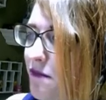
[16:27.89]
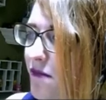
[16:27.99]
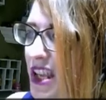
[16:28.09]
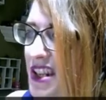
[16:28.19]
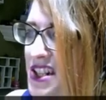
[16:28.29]

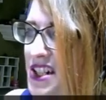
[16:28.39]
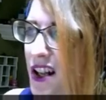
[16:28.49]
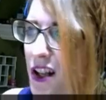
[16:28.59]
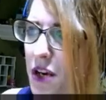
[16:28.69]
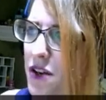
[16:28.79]
It's just
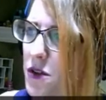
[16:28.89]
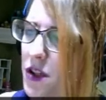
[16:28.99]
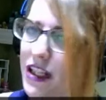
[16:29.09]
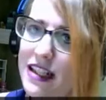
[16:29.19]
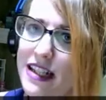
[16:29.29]
all around a
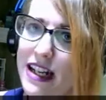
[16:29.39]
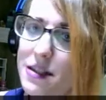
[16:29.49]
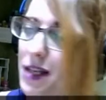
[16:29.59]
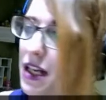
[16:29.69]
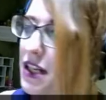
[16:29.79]
really good deck,
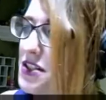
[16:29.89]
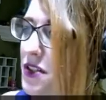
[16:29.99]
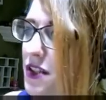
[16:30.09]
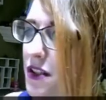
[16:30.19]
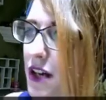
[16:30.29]
to be honest
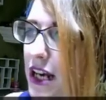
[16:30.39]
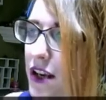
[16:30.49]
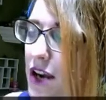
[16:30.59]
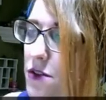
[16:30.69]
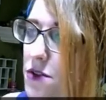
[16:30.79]
with you.
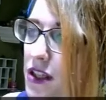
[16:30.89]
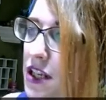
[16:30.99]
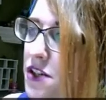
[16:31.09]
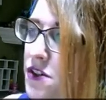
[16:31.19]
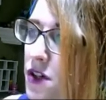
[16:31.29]
I really
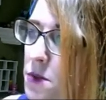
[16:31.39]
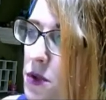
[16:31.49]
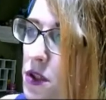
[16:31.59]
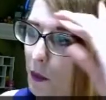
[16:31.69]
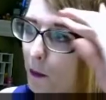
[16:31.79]
enjoy
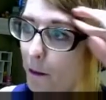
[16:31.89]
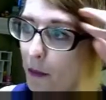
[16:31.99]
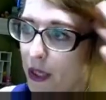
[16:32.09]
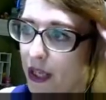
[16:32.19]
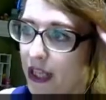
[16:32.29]
BULU,
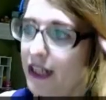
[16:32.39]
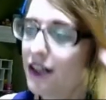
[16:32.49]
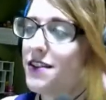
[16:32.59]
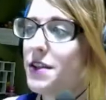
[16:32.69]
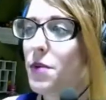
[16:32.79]
but
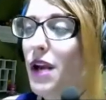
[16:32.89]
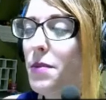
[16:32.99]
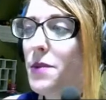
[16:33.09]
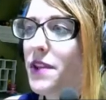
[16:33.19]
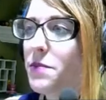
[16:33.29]
the
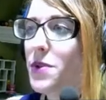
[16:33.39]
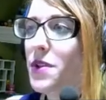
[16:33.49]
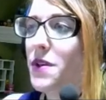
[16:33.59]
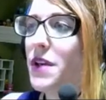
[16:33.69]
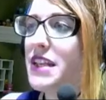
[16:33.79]
problem with
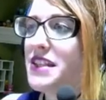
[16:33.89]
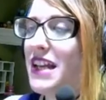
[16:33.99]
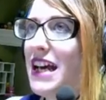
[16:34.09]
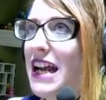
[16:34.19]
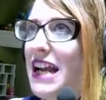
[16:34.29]
BULU is
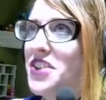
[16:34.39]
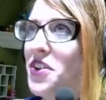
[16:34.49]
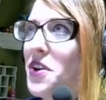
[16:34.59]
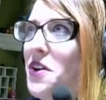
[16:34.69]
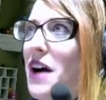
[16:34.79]
that I
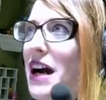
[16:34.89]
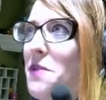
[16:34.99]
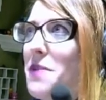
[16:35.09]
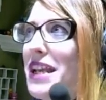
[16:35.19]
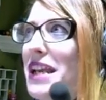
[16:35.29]
don't know how
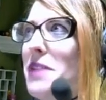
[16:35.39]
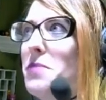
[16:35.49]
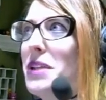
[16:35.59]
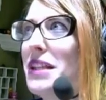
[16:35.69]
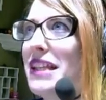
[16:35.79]
many
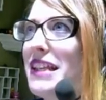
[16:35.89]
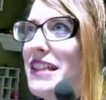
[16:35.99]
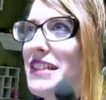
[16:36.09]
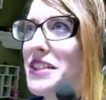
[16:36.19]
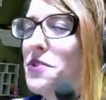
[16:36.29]

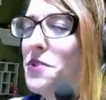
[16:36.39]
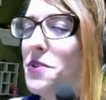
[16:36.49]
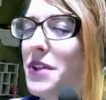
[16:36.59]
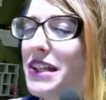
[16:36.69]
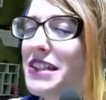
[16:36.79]
abilities to
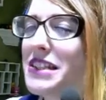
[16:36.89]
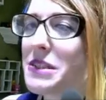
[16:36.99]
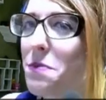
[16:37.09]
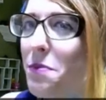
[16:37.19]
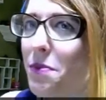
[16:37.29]

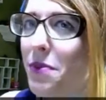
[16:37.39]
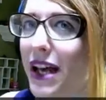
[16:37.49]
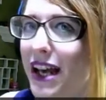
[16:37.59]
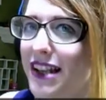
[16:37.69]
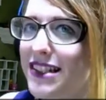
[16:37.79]

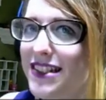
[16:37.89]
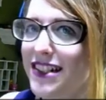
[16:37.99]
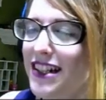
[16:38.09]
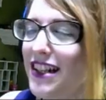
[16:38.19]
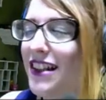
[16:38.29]
expect.
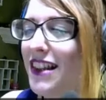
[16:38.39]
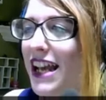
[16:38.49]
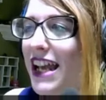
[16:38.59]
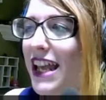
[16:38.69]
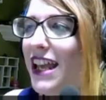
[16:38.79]

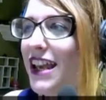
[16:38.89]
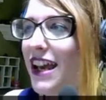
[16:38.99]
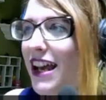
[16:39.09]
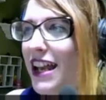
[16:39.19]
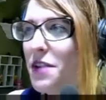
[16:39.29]
Like,
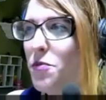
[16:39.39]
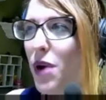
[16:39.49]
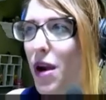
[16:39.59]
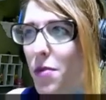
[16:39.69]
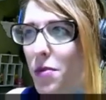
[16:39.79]
I could
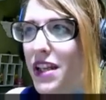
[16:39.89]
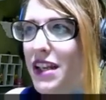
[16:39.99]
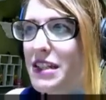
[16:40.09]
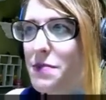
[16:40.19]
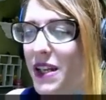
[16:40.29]
probably
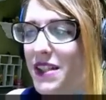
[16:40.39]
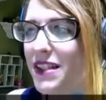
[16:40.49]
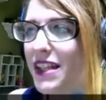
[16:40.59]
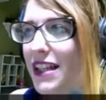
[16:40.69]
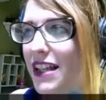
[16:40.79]
expect a
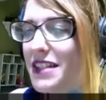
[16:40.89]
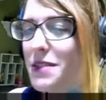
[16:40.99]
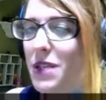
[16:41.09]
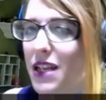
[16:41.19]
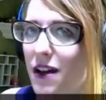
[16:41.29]
Lele to
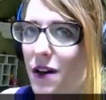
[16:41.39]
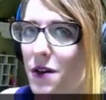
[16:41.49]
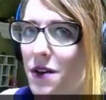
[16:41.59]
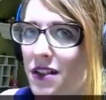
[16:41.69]
be out,